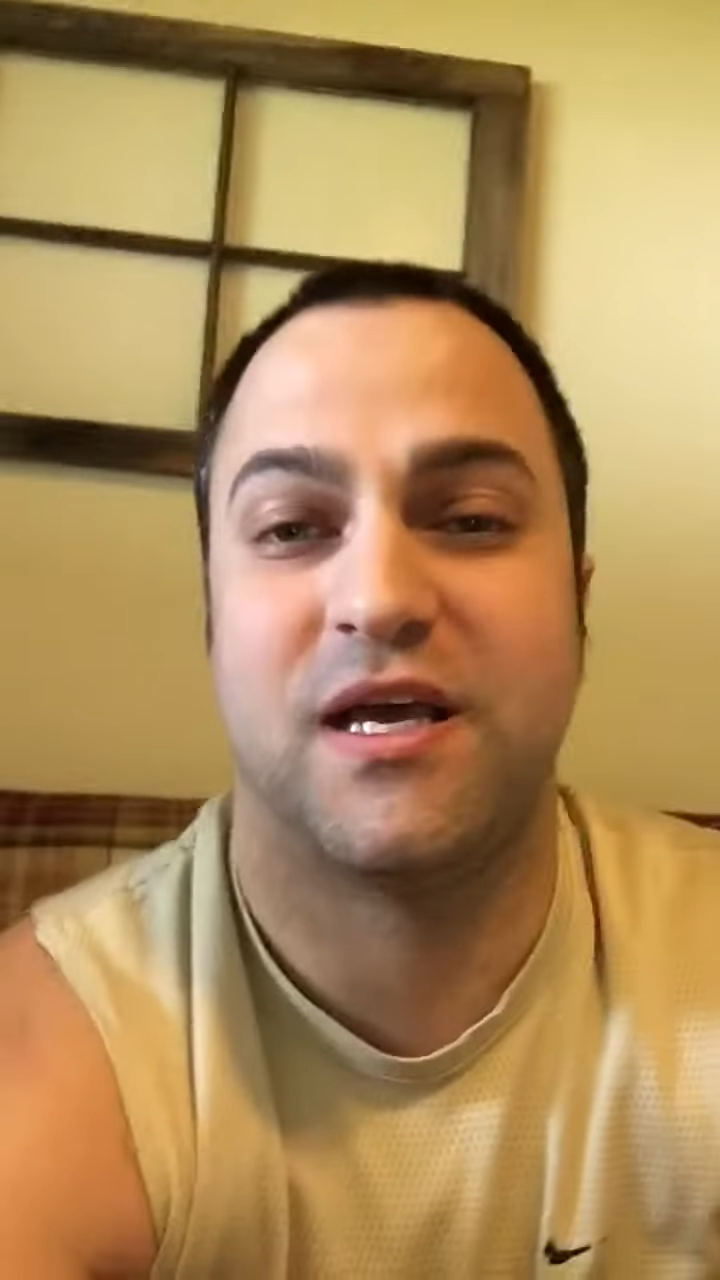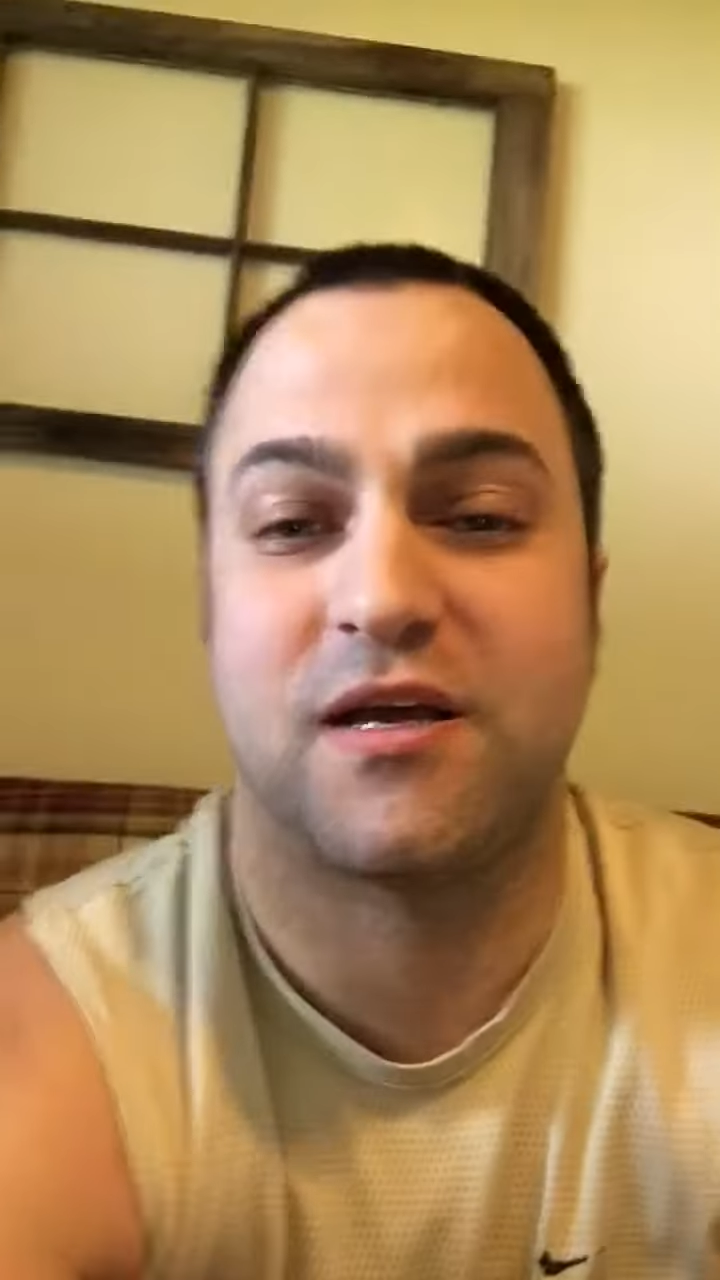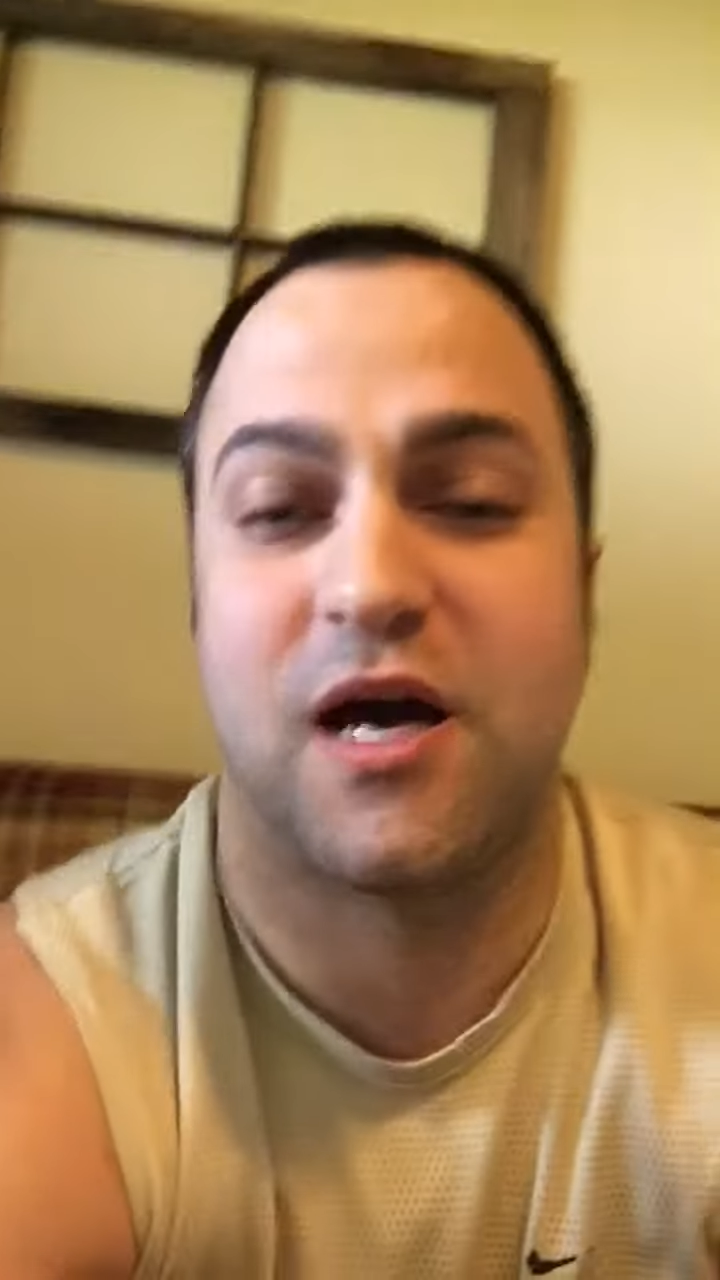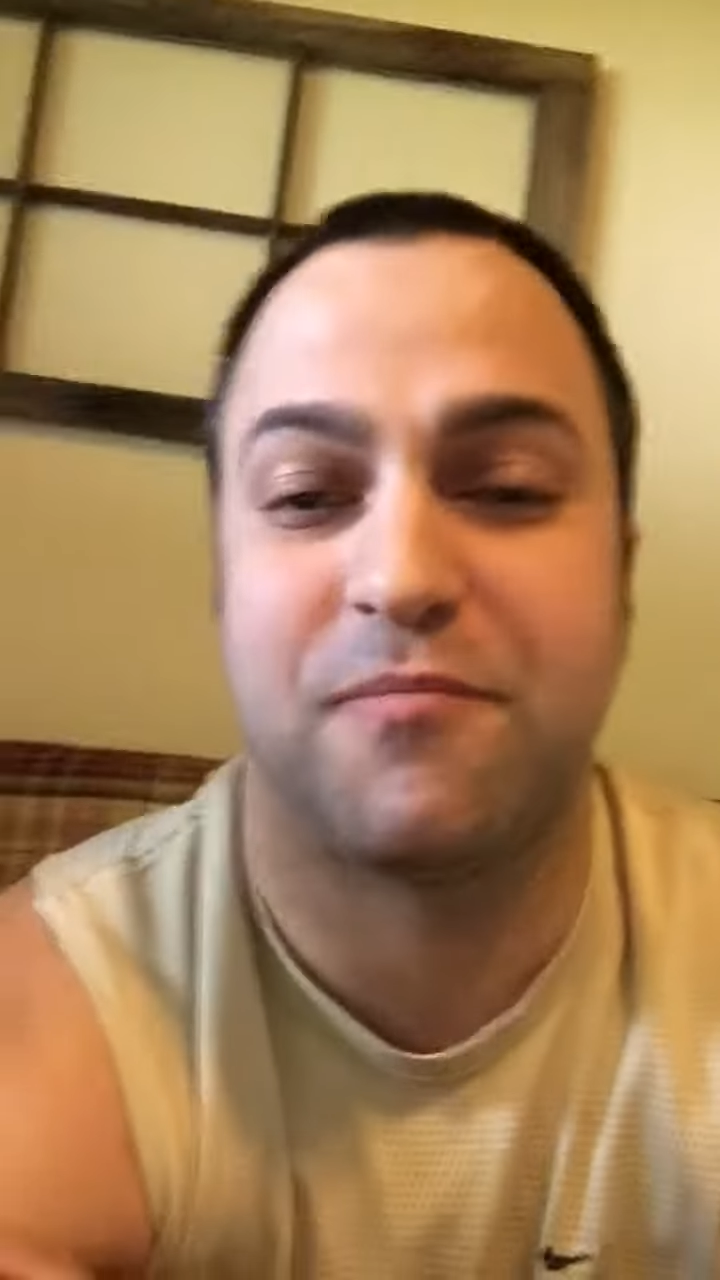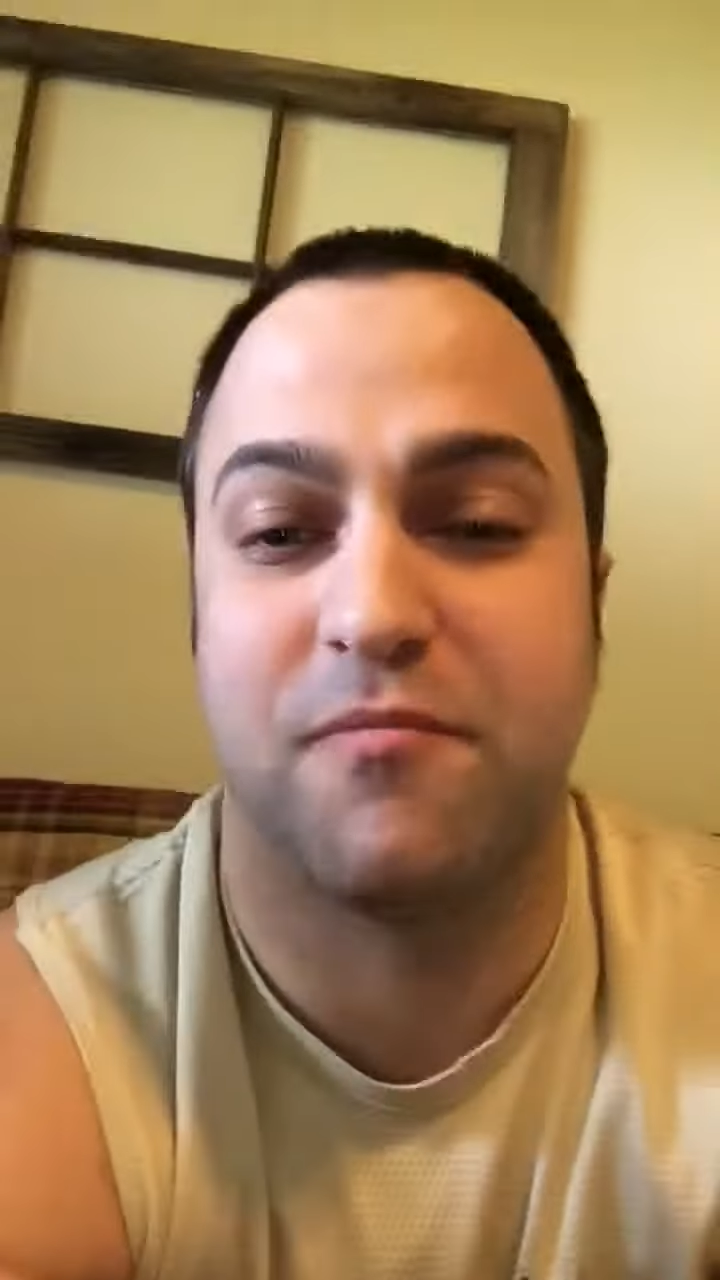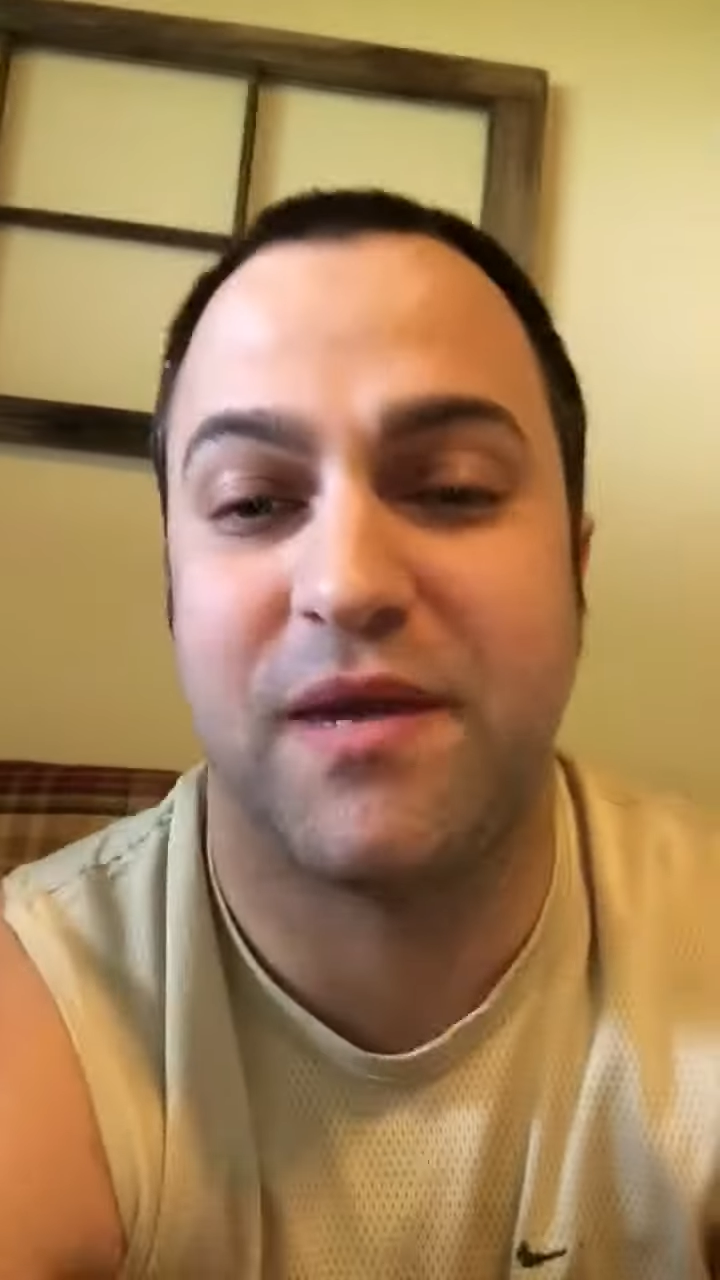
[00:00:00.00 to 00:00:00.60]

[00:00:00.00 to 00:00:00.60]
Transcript: a couple